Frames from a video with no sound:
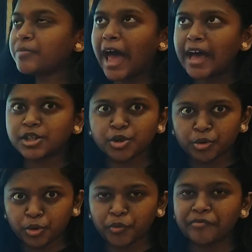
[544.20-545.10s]
as you
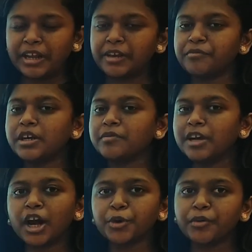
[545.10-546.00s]
know, whenever we
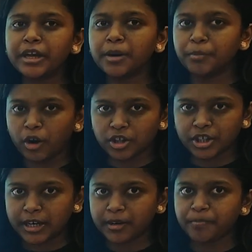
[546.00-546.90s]
are doing a
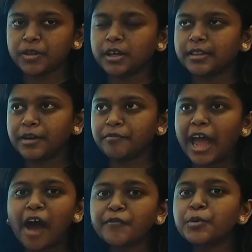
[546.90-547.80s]
project, then we
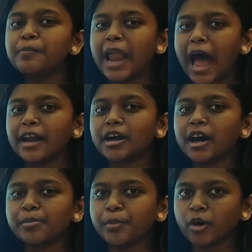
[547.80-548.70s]
have to plan our
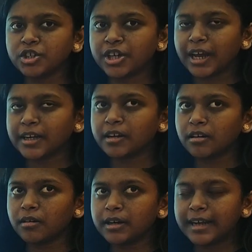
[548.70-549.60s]
project
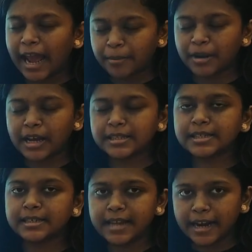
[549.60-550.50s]
timelines,
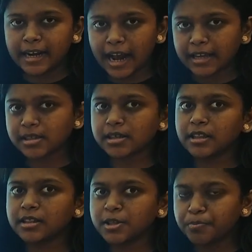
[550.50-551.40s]
deadlines in
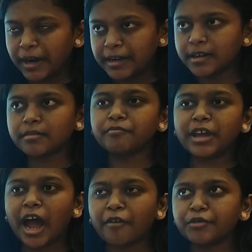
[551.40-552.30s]
sprint. We
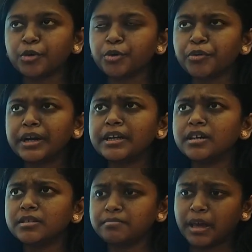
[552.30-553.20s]
have to do it
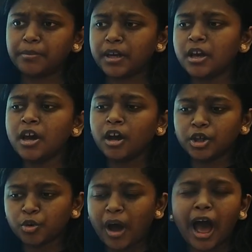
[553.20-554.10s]
in, maybe
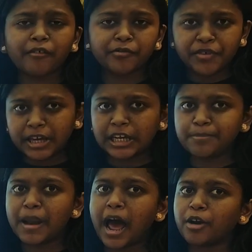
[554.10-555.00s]
you have a weekly
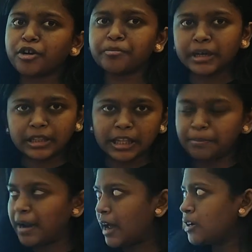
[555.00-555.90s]
plan or a monthly
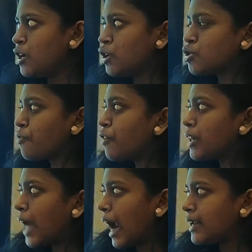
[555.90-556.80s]
plan. So for
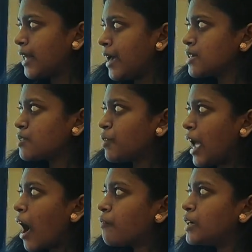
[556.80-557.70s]
that things, we
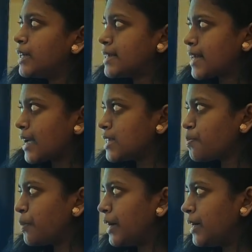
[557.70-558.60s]
have a design
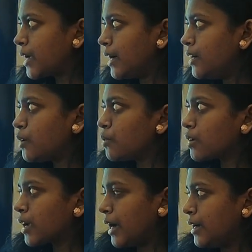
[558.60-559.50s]
sprint
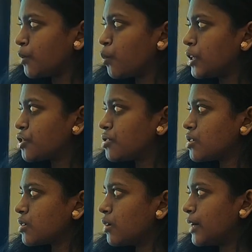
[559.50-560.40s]
kit which is
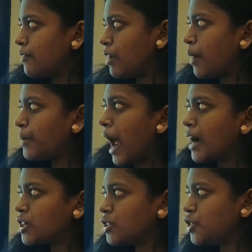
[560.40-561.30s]
developed
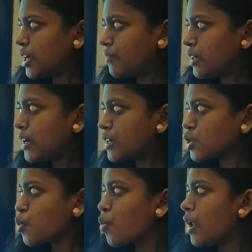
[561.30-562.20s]
at GV, that is
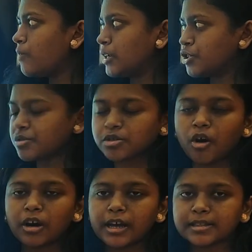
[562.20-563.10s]
Google Ventures, called
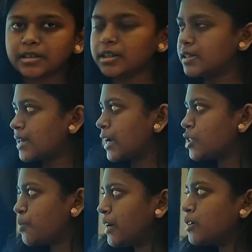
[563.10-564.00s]
as the design
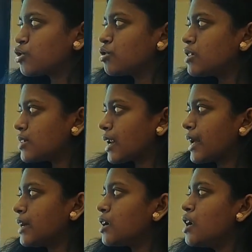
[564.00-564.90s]
sprint. So this
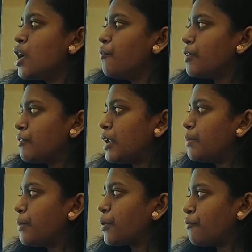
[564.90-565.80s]
link we will be
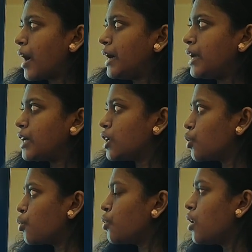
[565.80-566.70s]
providing
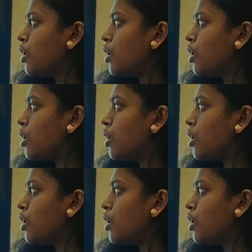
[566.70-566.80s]
you